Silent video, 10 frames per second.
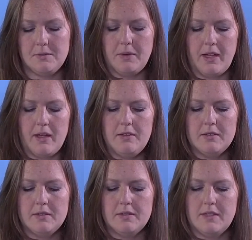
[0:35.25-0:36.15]

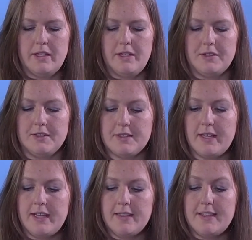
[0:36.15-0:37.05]
Well, it looks
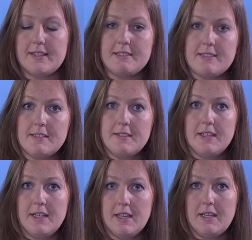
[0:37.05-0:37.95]
like this.
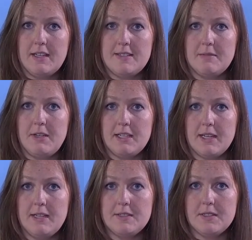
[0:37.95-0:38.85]
It's a
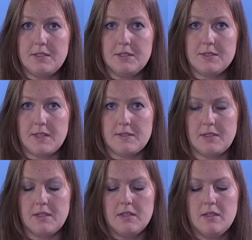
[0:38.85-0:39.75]
magnetic cylinder
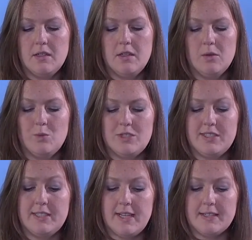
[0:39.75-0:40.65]
sensor which
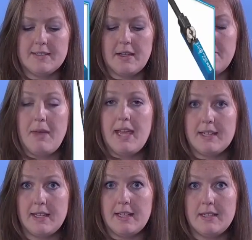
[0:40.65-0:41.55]
detects a
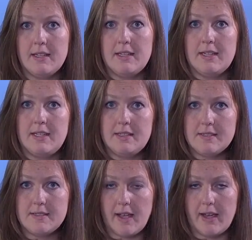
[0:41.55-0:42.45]
magnet
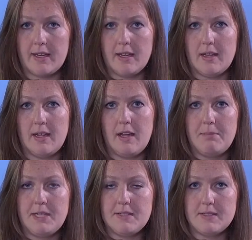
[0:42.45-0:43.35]
inside a
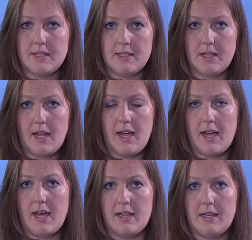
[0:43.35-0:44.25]
piston
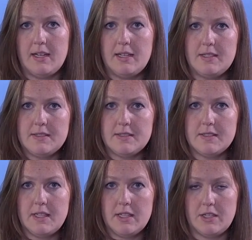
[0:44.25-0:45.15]
on a
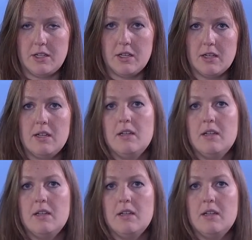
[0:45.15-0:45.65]
cylinder.